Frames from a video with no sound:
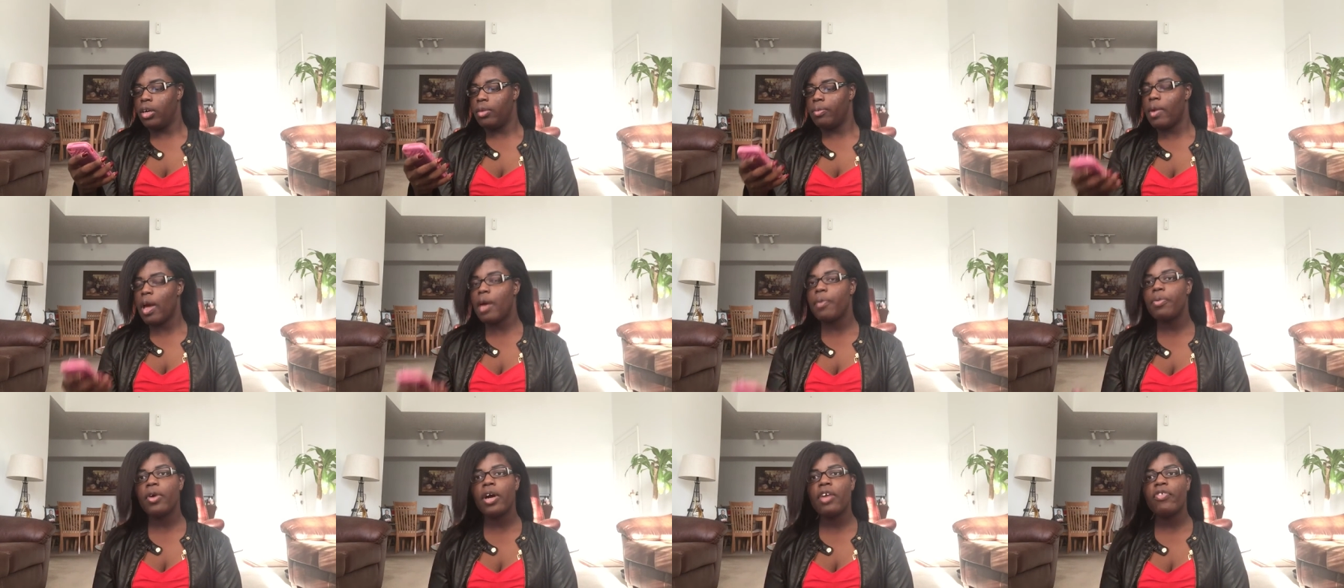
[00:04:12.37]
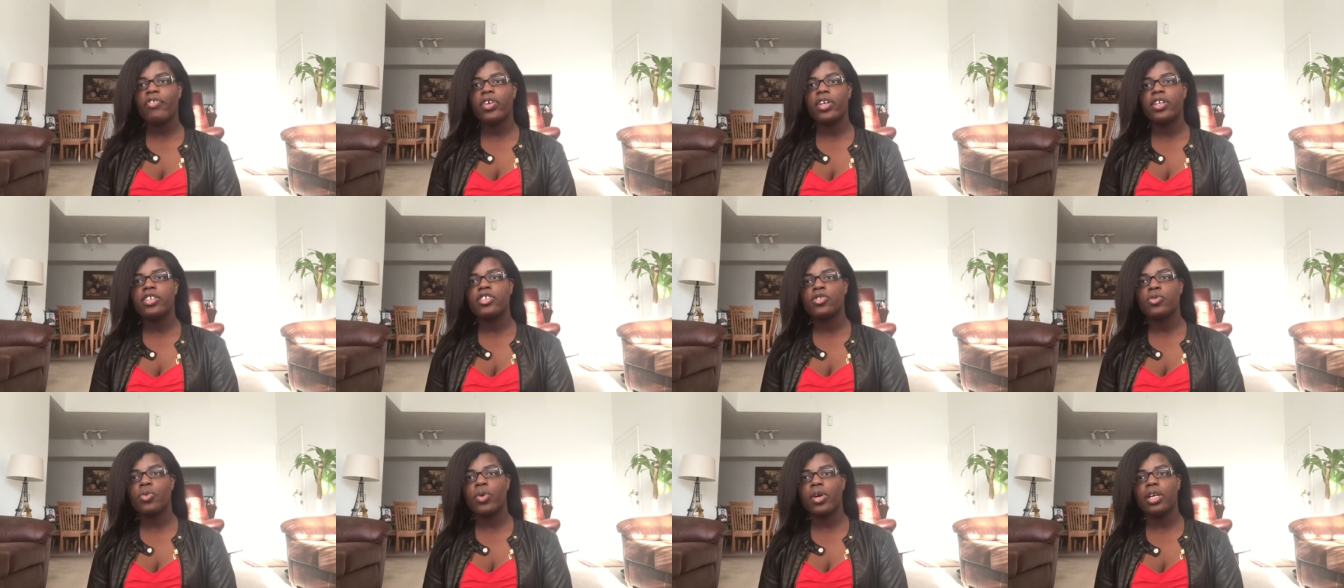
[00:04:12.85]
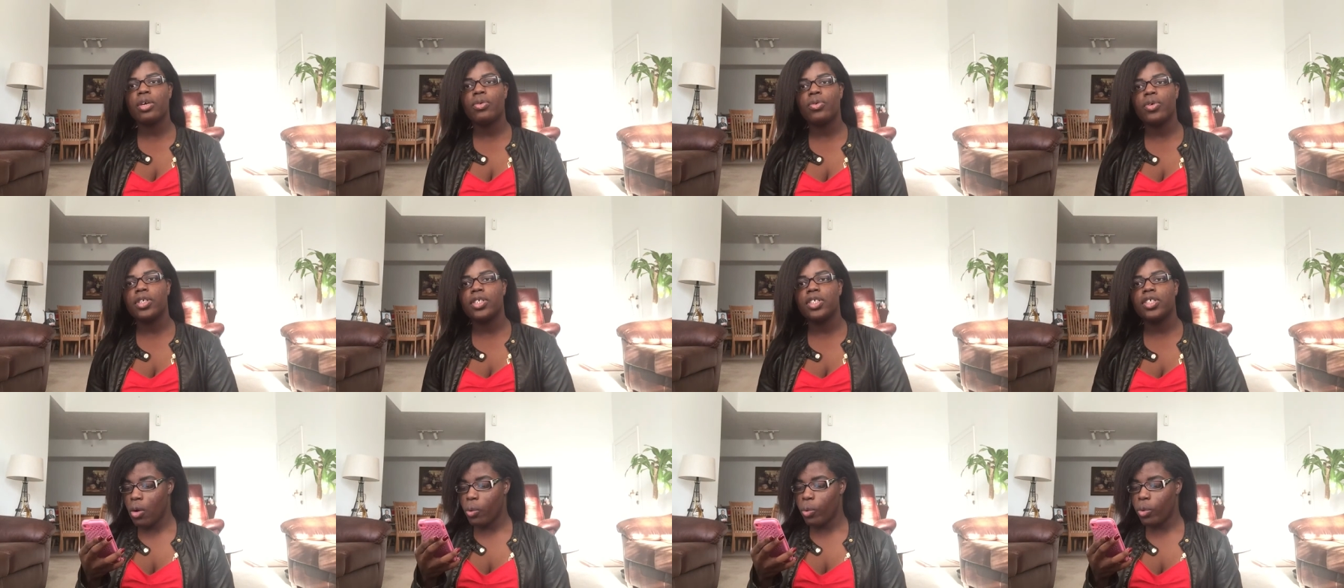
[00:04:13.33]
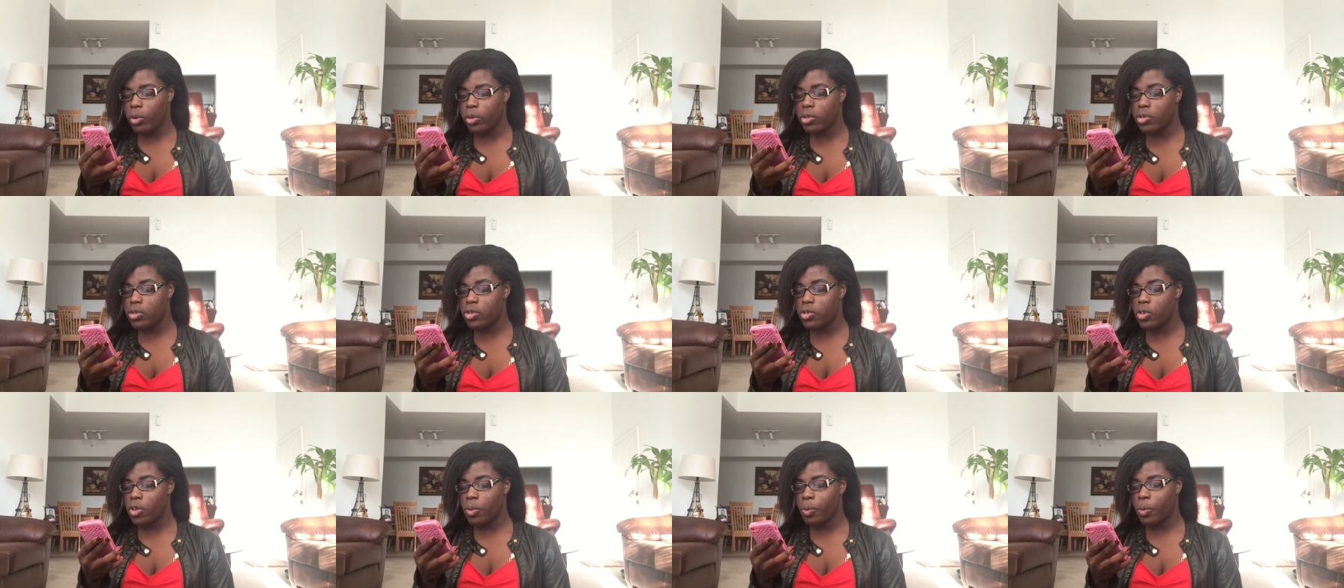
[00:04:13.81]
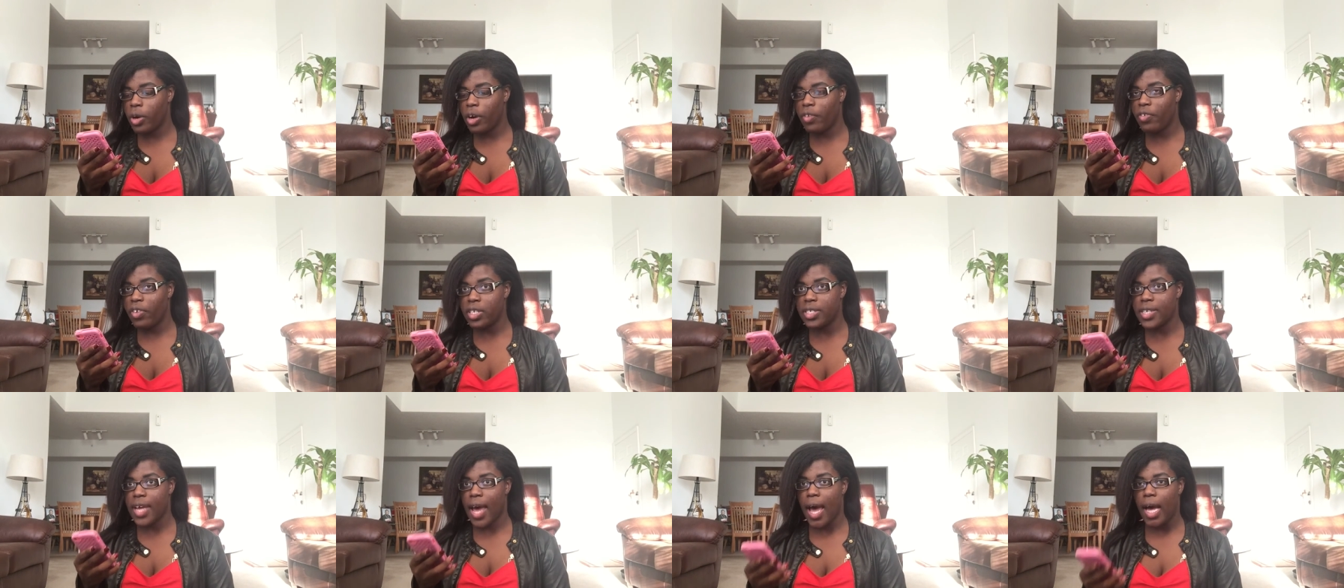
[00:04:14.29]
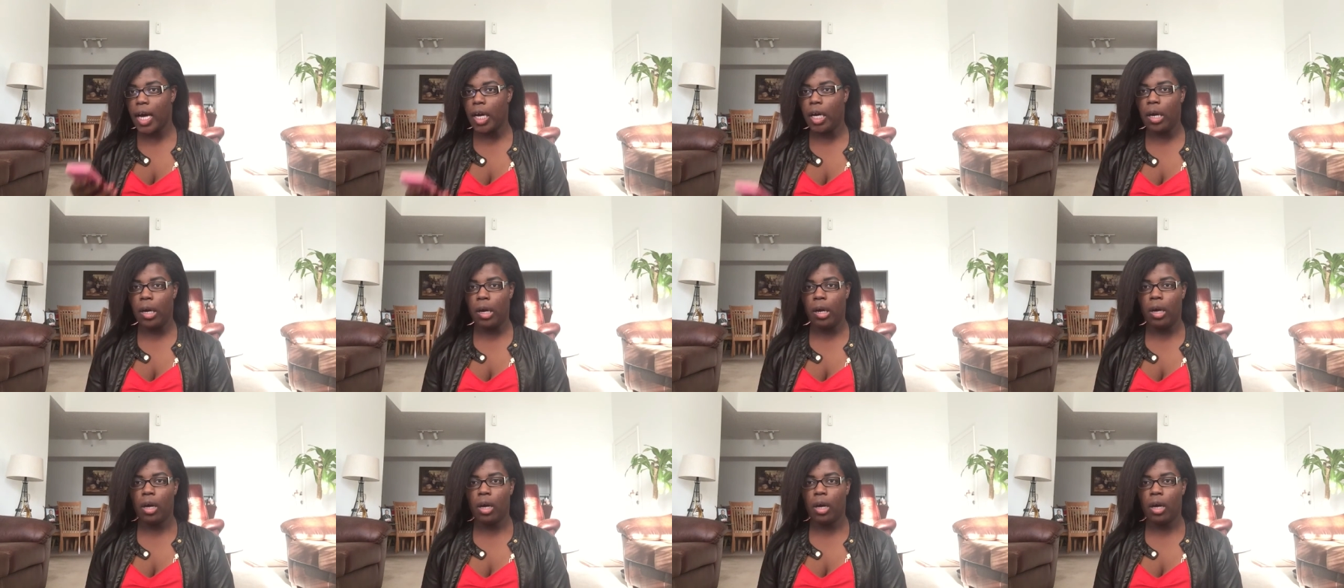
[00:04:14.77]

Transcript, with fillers: My boyfriend is twenty-one. Will you do the boyfriend tag?